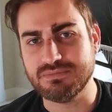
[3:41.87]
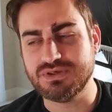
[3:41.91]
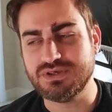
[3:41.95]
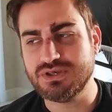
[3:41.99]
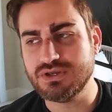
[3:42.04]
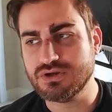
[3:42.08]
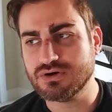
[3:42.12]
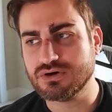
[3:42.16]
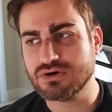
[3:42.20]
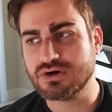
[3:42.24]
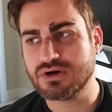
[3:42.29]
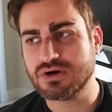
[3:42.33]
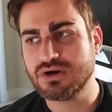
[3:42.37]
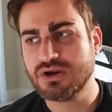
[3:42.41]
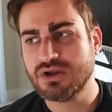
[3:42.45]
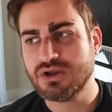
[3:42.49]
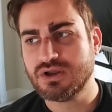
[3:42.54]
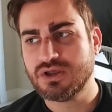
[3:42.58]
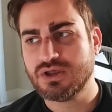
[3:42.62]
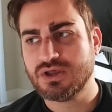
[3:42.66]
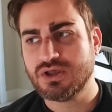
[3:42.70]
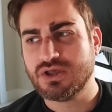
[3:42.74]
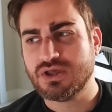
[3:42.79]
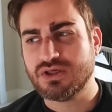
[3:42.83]
Here,
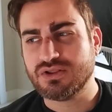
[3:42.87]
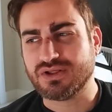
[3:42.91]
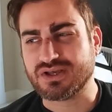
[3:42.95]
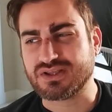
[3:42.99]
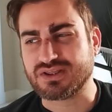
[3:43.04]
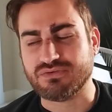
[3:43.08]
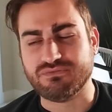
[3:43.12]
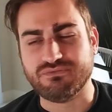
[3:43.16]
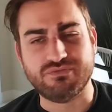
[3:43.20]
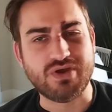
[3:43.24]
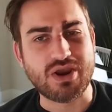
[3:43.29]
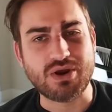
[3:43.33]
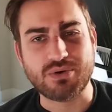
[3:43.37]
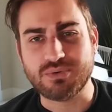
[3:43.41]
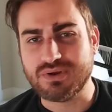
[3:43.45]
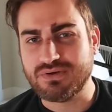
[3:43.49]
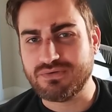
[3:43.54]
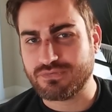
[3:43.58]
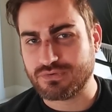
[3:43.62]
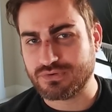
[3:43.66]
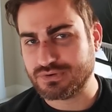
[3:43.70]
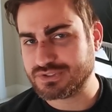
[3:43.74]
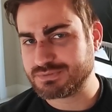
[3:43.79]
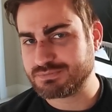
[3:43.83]
like the very
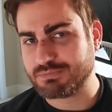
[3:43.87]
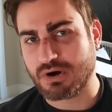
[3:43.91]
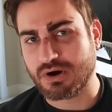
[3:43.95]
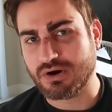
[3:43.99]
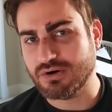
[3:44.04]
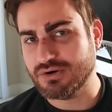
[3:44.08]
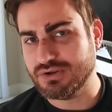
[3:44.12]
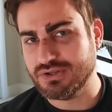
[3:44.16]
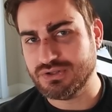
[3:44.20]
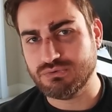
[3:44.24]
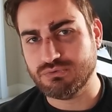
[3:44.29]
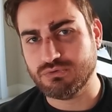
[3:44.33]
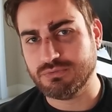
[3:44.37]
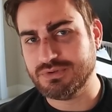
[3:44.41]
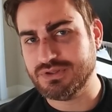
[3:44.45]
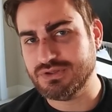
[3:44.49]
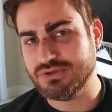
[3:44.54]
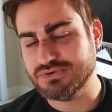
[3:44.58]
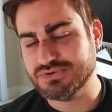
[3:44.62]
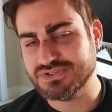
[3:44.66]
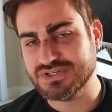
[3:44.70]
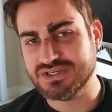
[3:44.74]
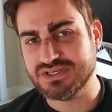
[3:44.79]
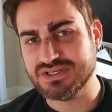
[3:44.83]
first part, you will be
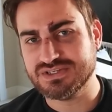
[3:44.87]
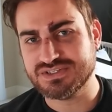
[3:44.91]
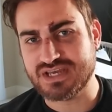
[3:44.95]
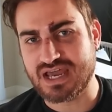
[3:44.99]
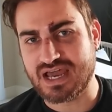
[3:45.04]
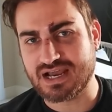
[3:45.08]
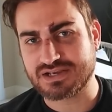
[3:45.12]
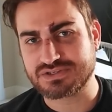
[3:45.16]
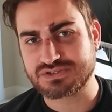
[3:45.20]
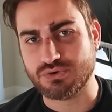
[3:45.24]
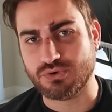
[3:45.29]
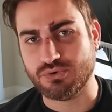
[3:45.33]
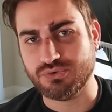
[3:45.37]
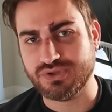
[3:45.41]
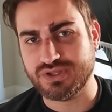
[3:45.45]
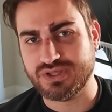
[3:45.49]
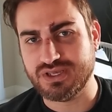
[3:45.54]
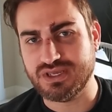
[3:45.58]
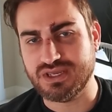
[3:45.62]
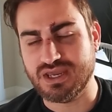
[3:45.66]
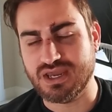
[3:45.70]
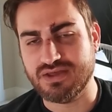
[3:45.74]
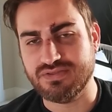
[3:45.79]
using his axe only,